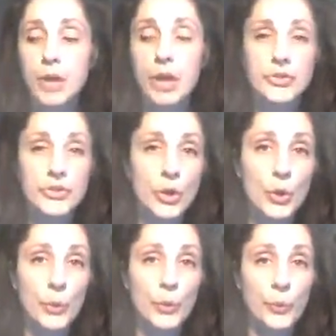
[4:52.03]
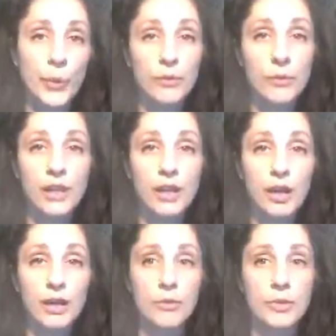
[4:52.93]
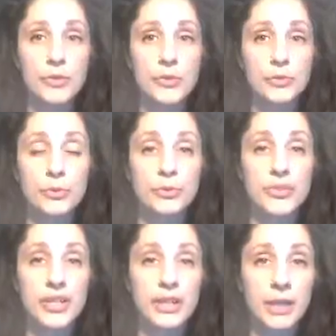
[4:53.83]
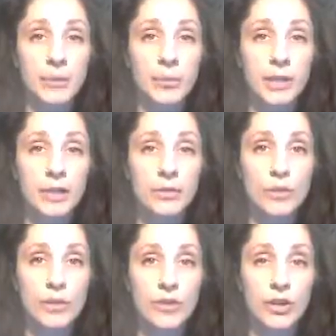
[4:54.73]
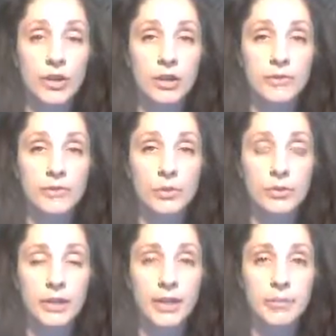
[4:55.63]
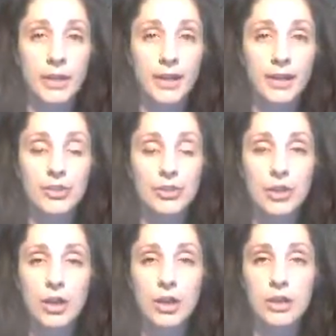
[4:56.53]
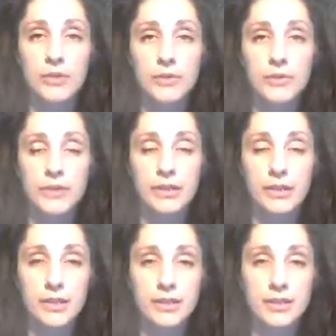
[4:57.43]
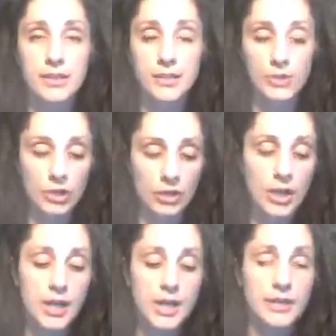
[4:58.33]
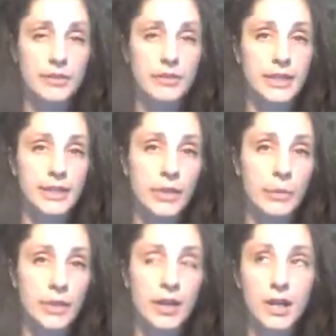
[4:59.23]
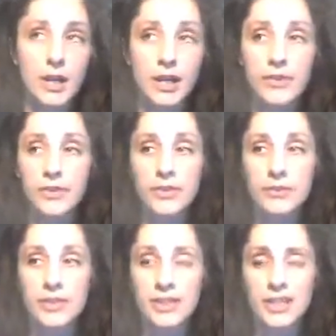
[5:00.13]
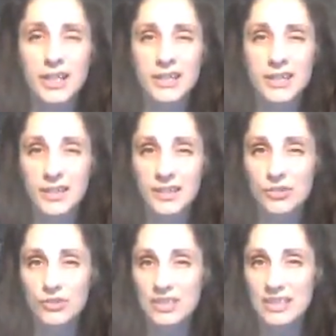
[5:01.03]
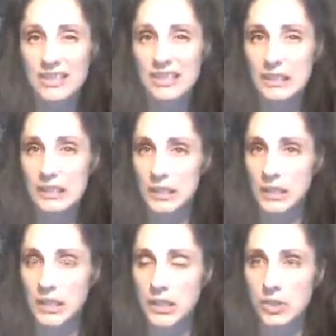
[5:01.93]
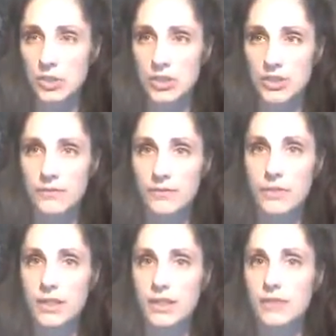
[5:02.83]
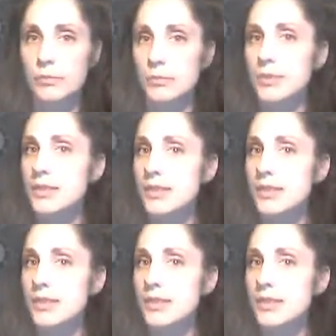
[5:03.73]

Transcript: Also, the way we got it was through Sonlight. We bought it with our full grade package through Sonlight this last year. So that's how we got it. I think through Sonlight it's like 160 just for the 11 book